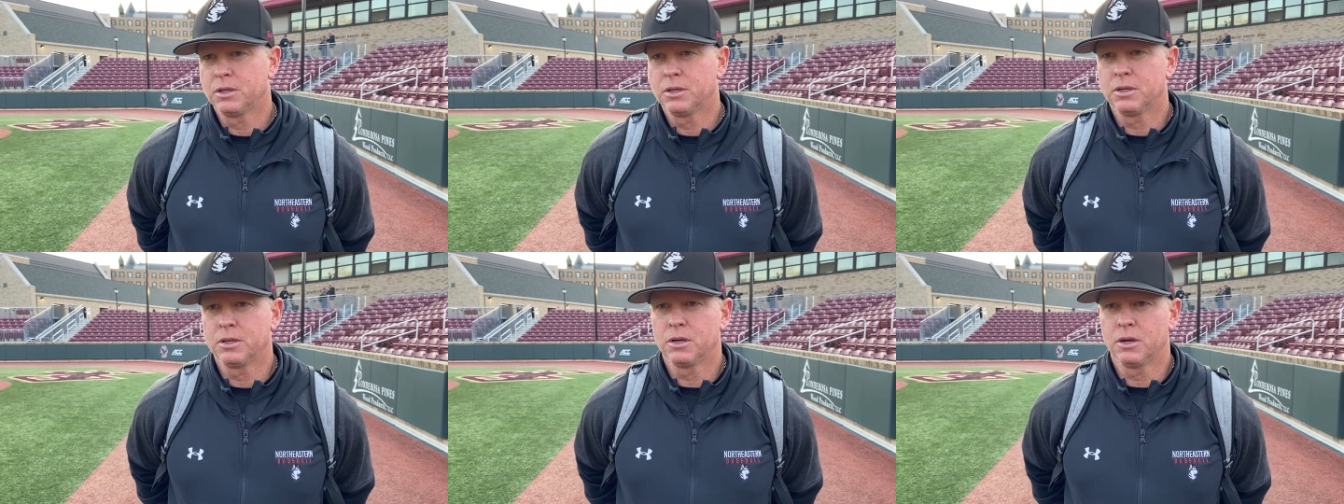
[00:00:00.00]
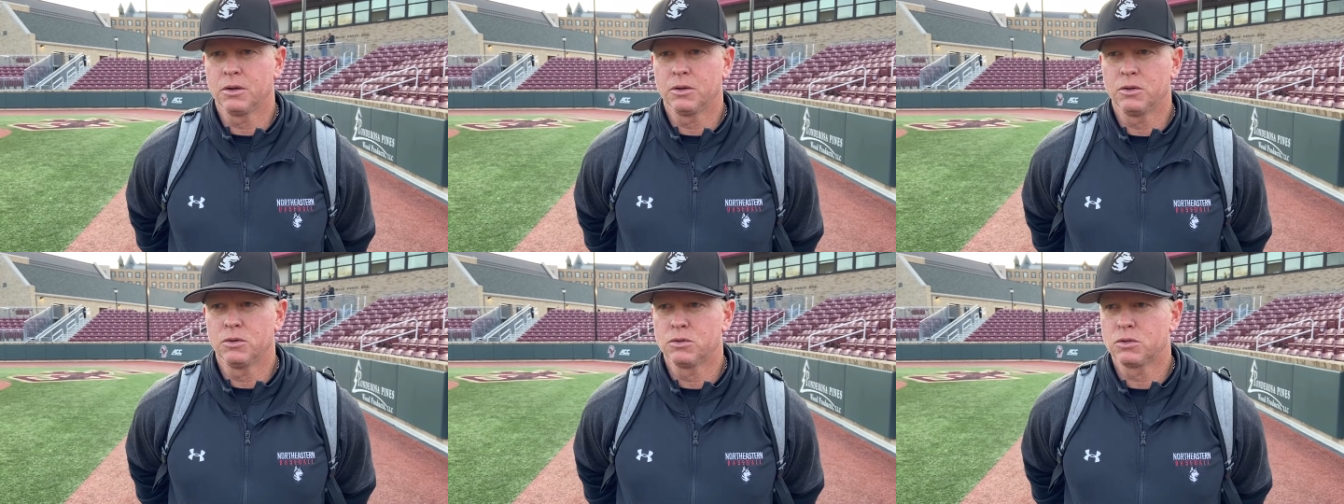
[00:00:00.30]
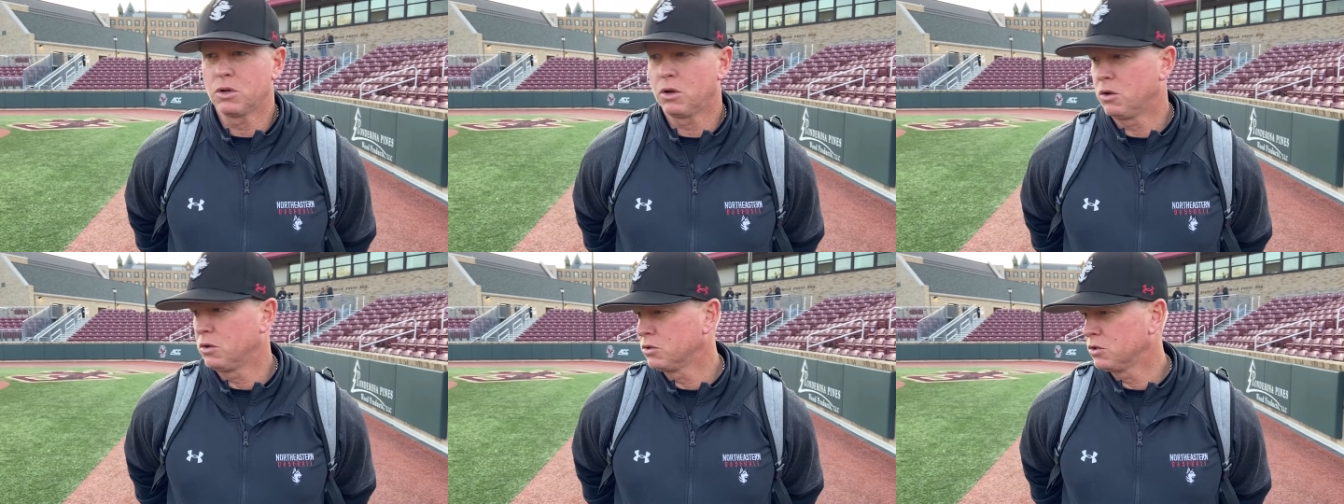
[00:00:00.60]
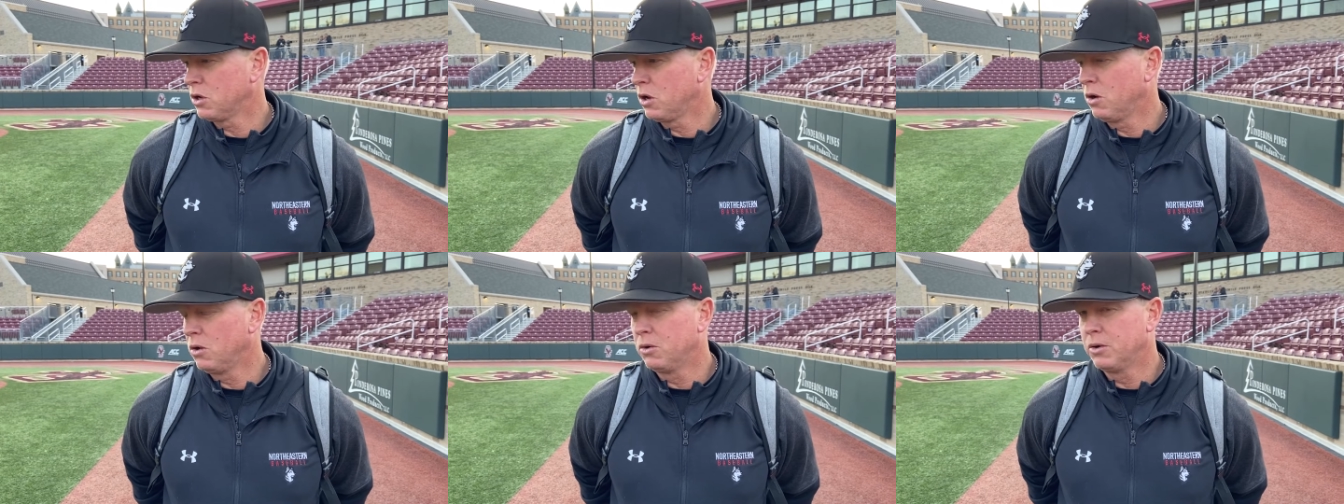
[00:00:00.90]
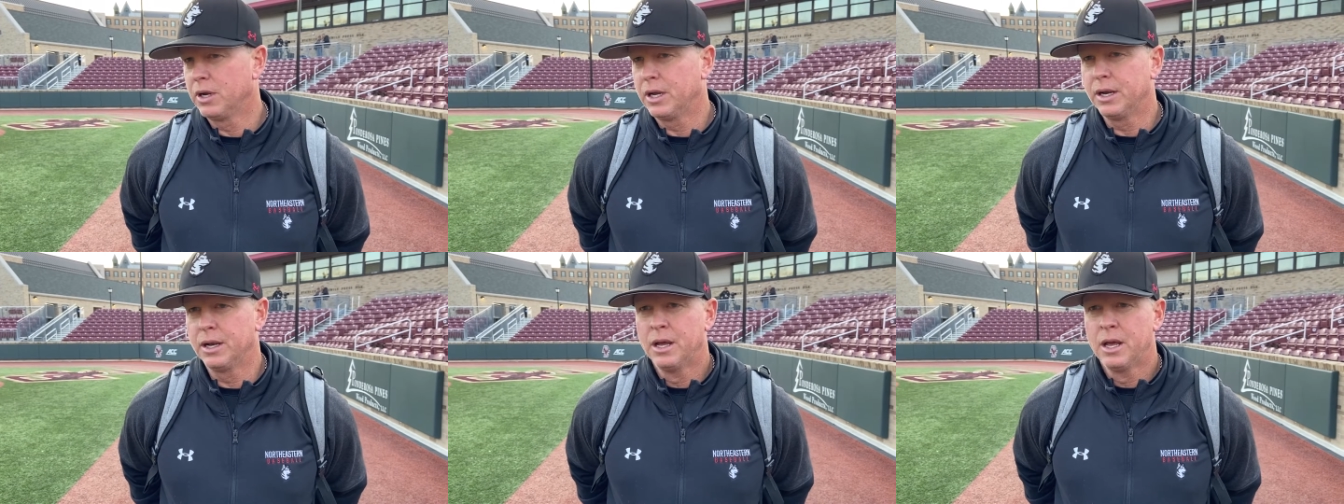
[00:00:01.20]
you know, used the whole
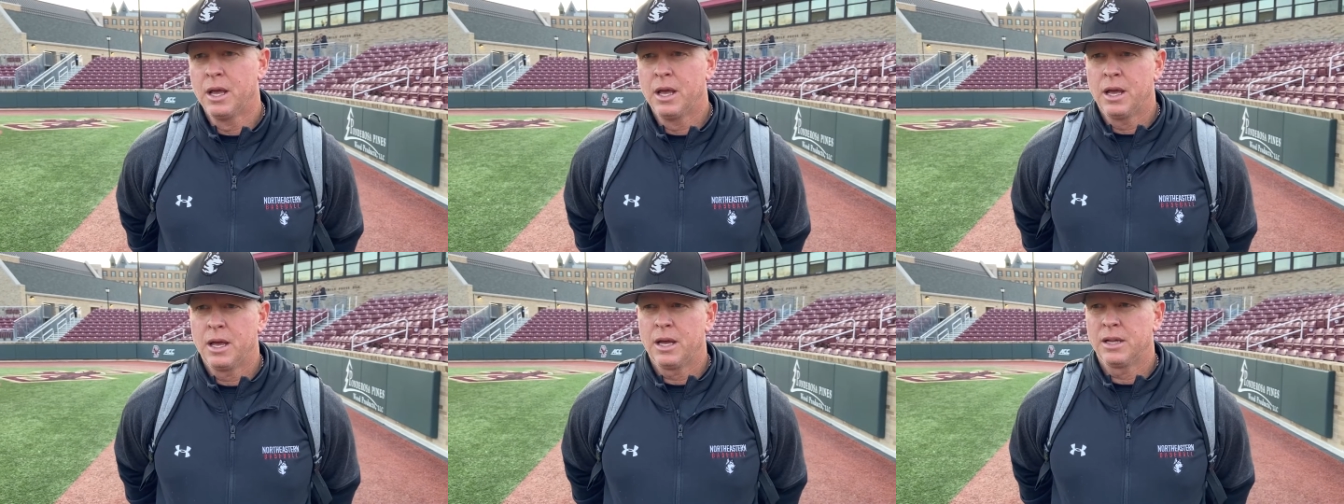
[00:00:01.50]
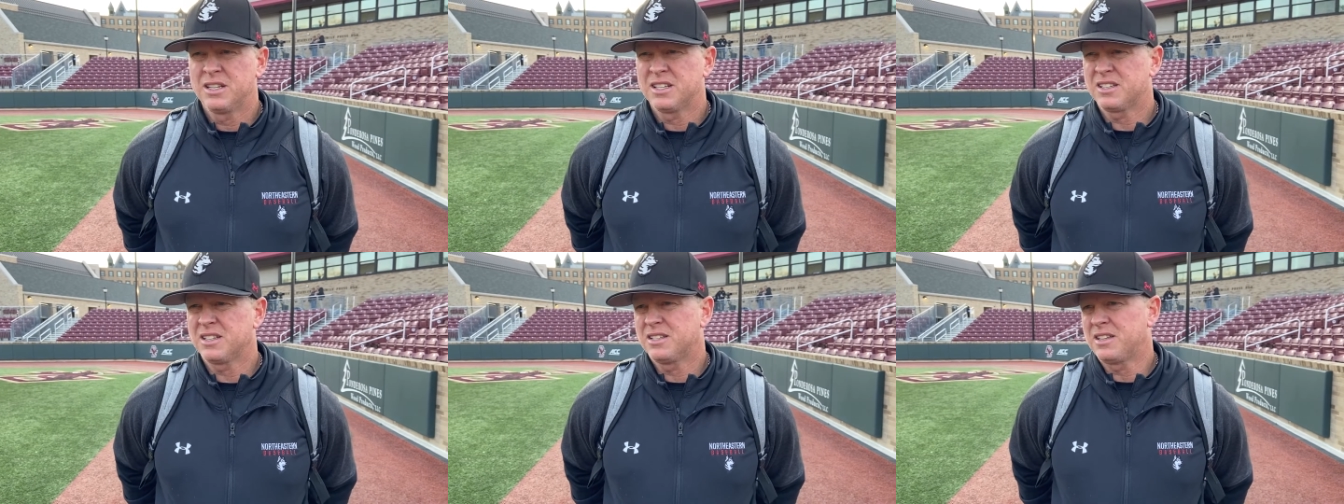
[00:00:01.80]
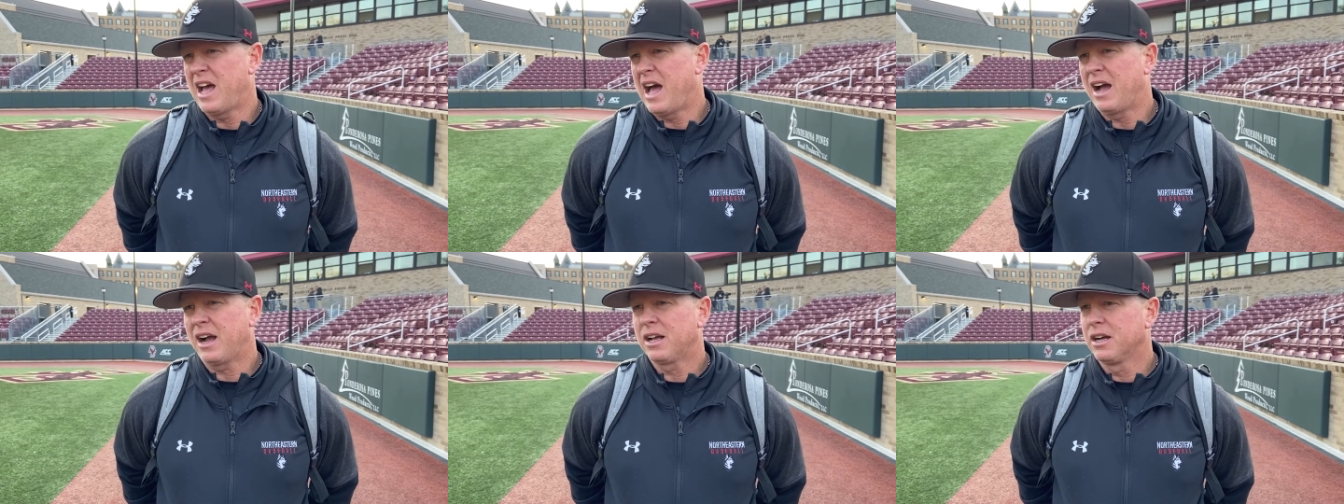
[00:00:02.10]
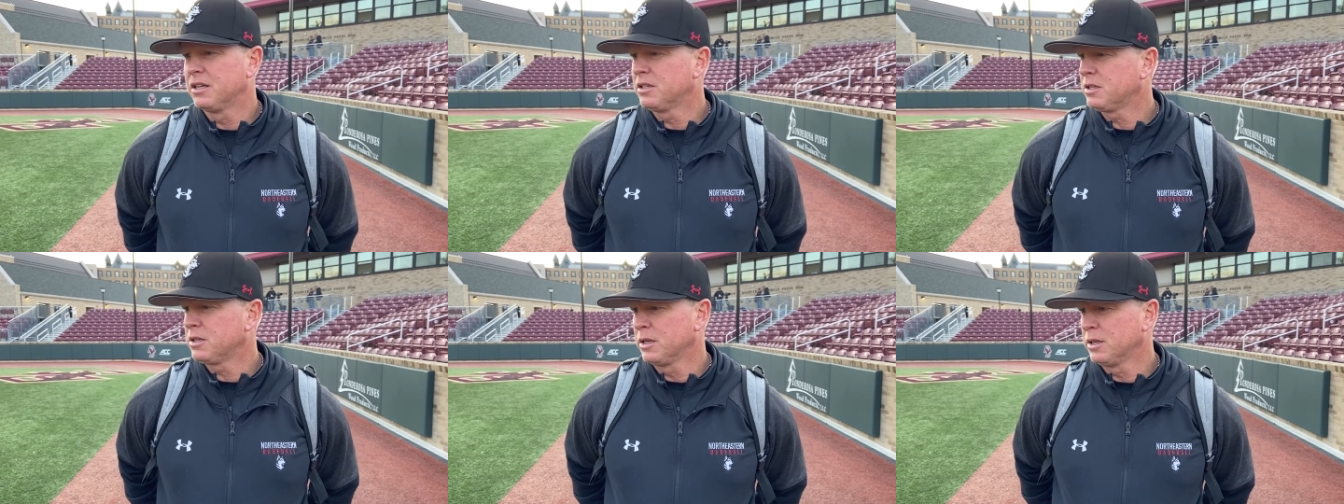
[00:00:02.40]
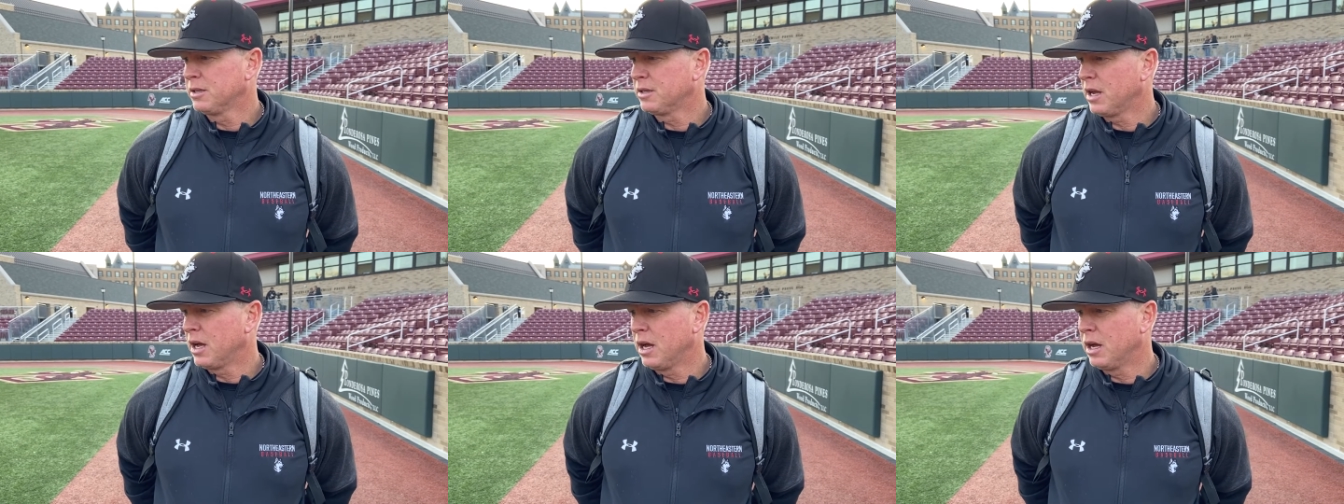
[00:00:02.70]
zone and, and just attack us,
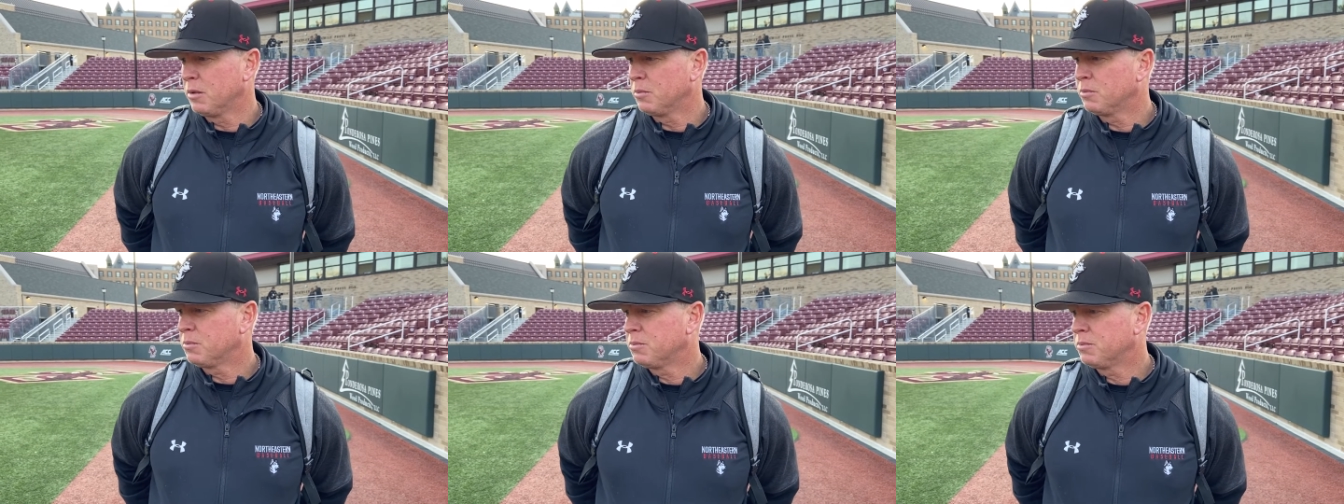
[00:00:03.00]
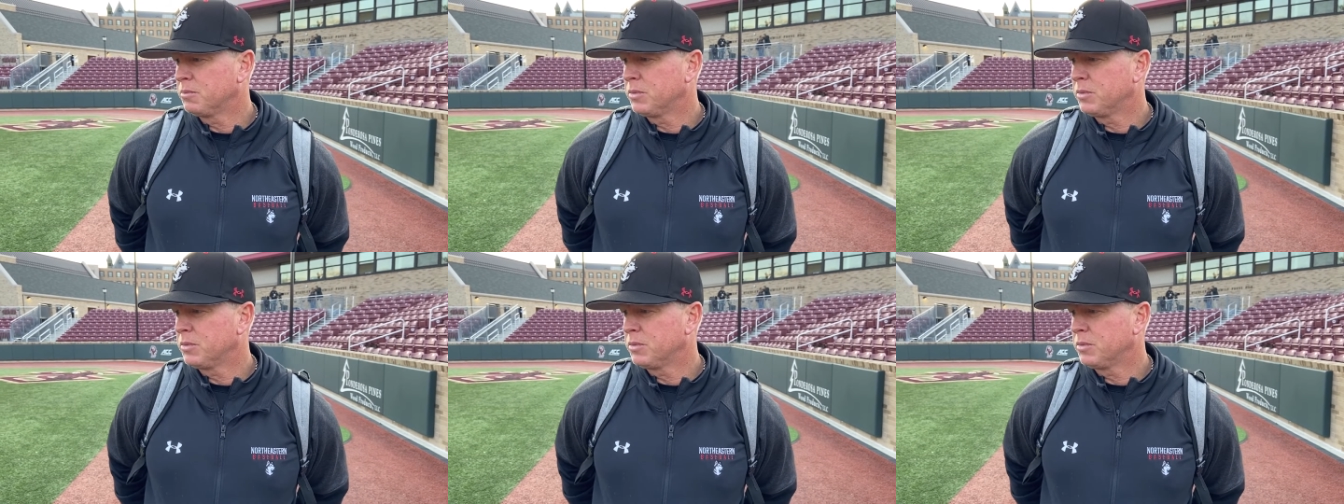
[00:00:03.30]
and um,